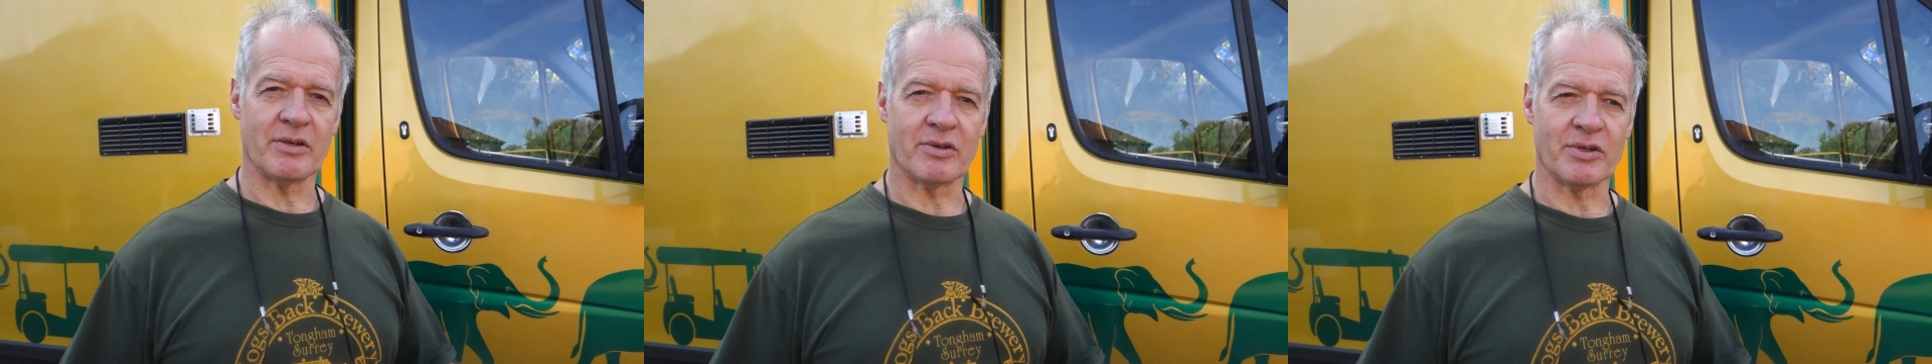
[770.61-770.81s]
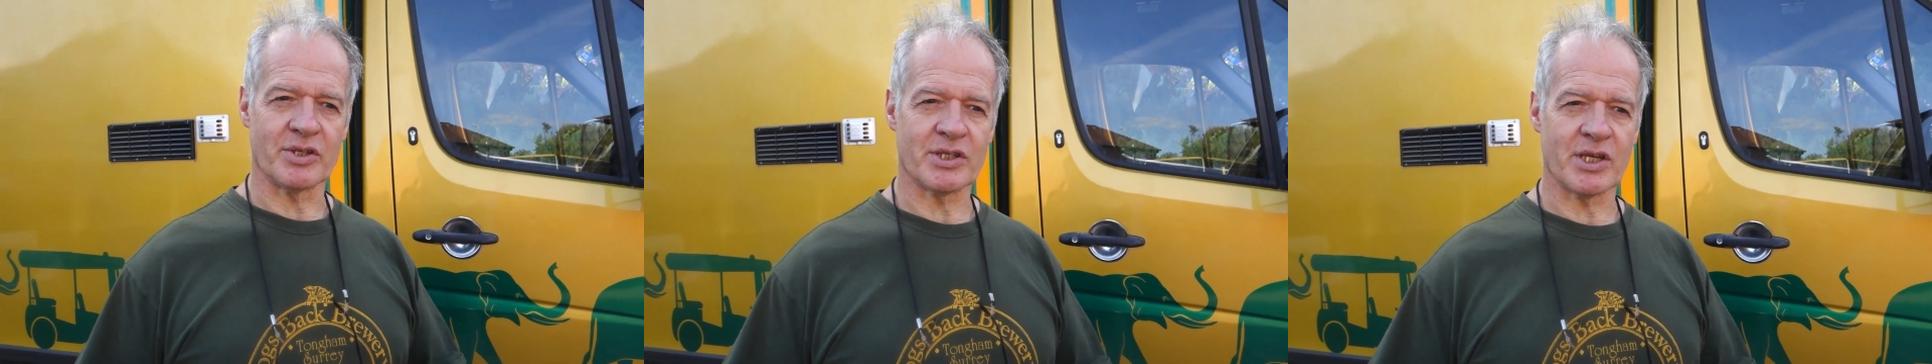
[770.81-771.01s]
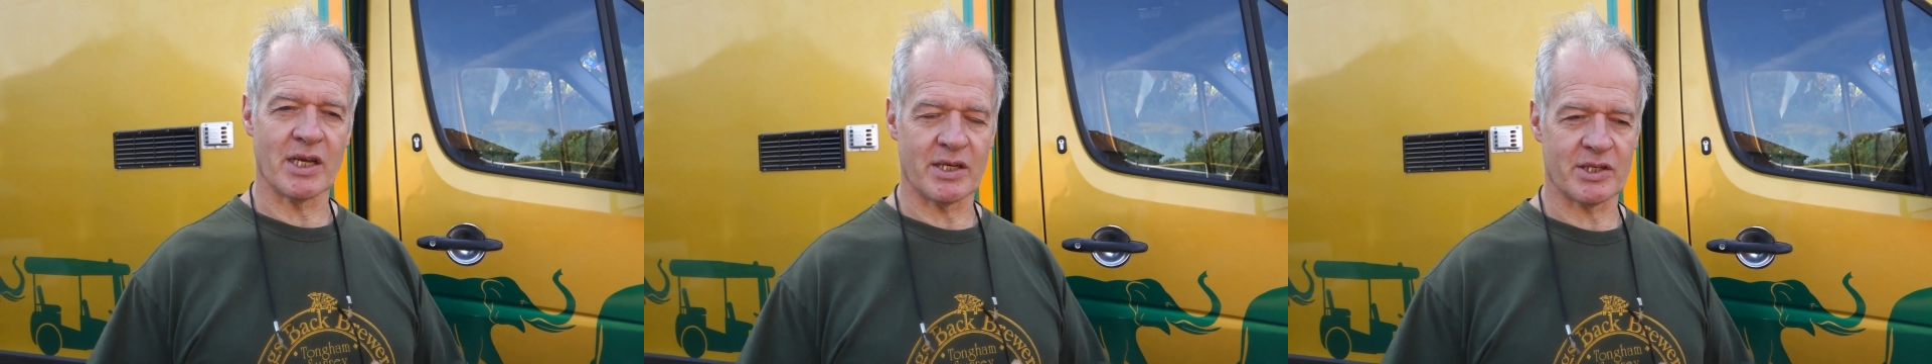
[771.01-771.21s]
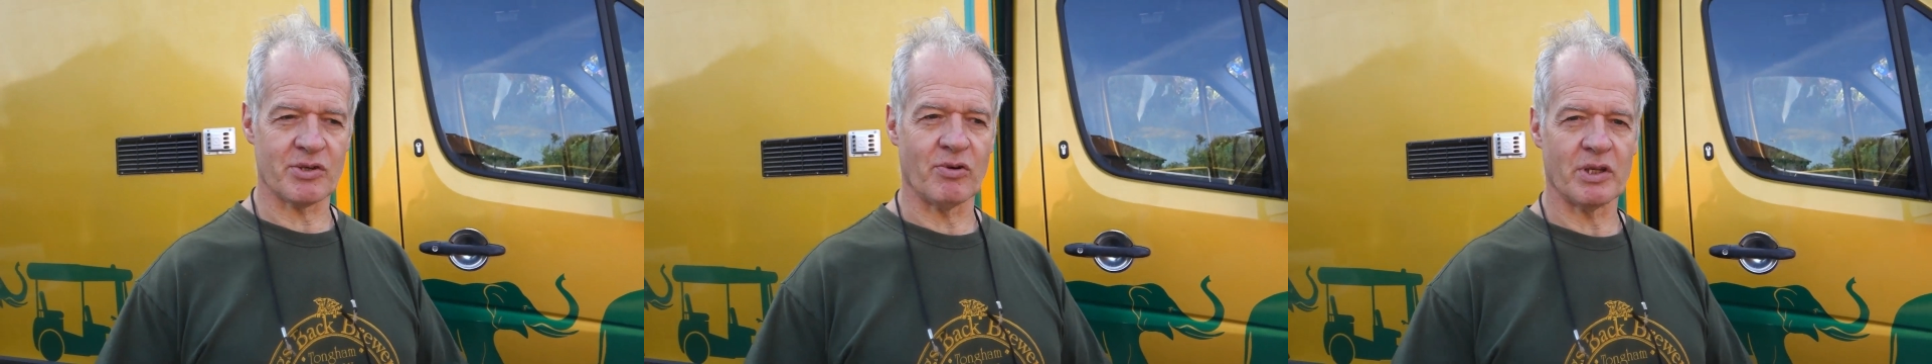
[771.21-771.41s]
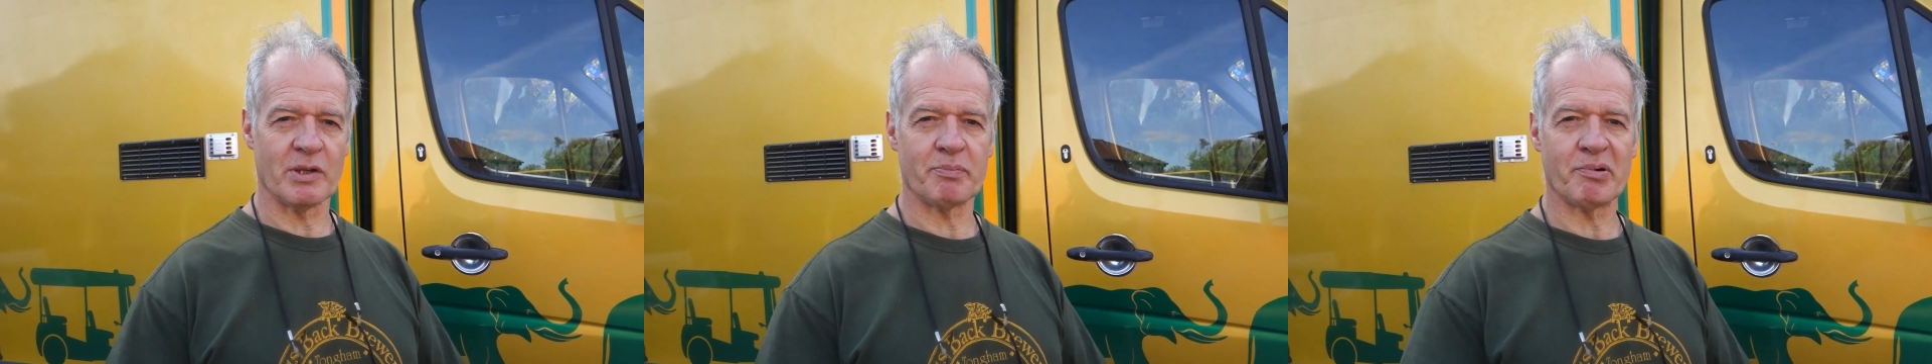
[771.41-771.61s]
can see sort
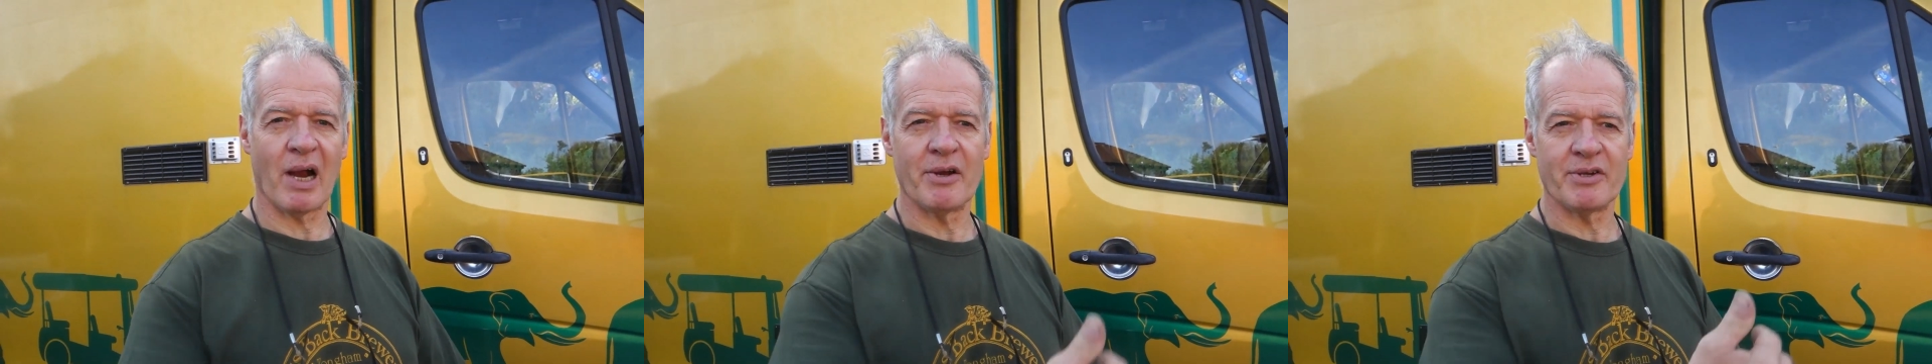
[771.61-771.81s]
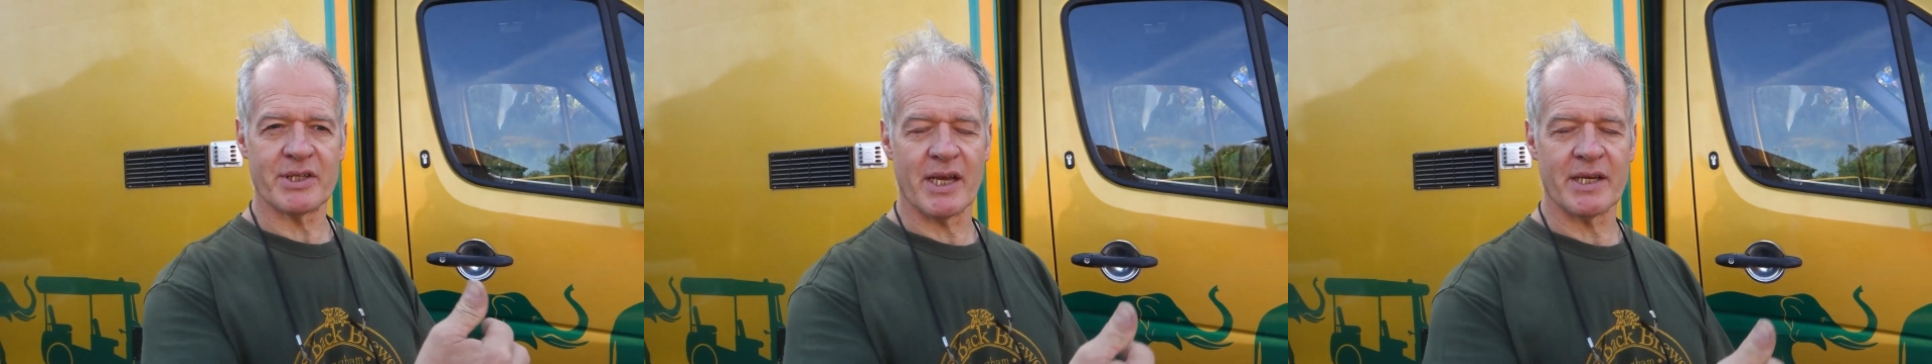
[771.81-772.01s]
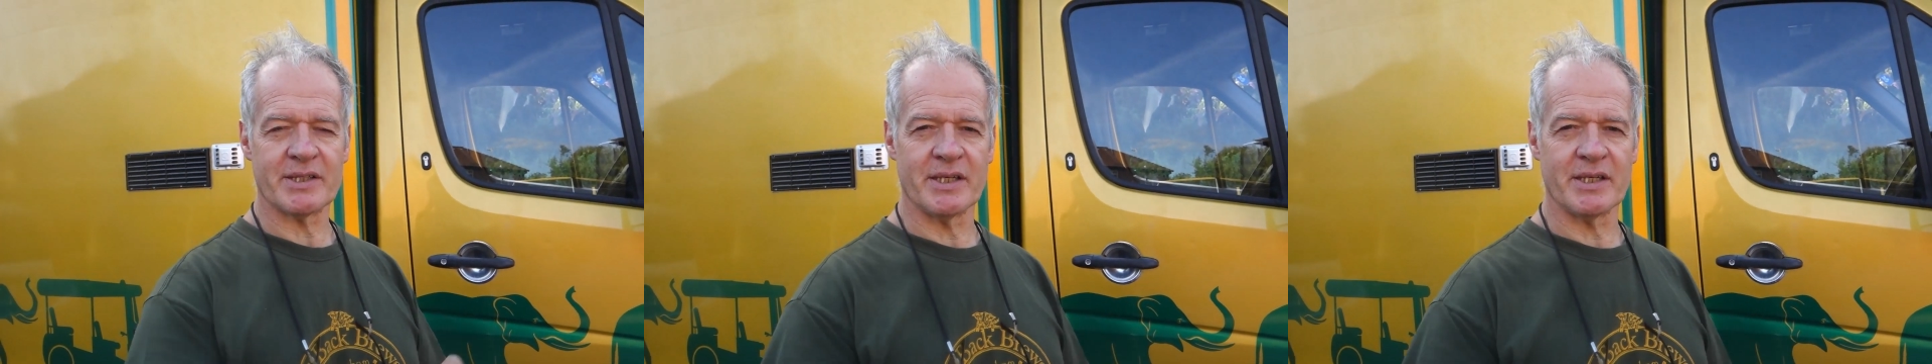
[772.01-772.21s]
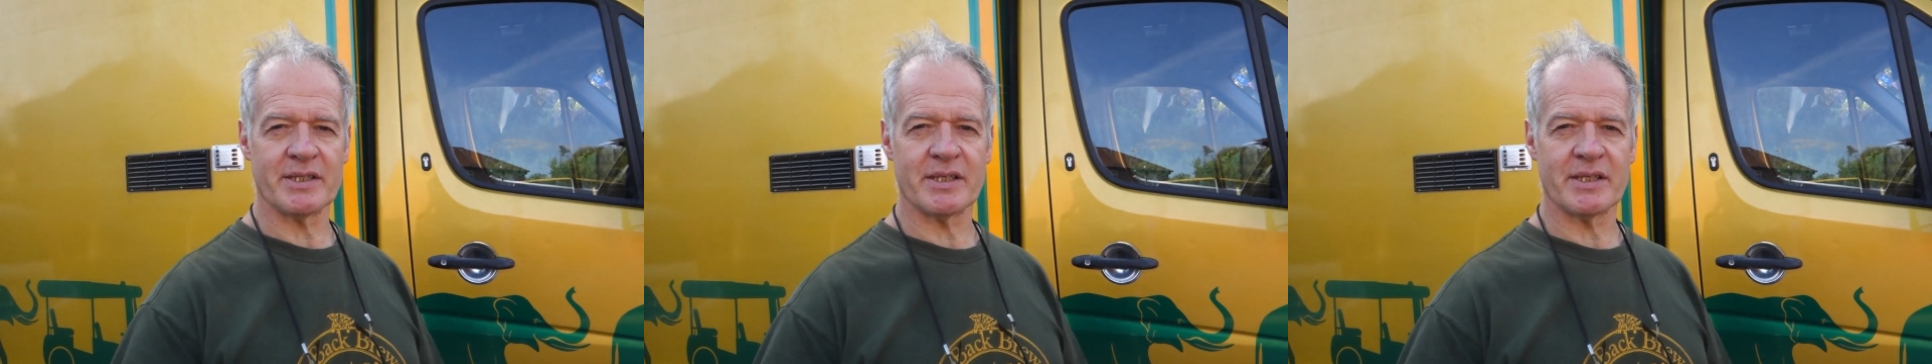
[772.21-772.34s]
of the processes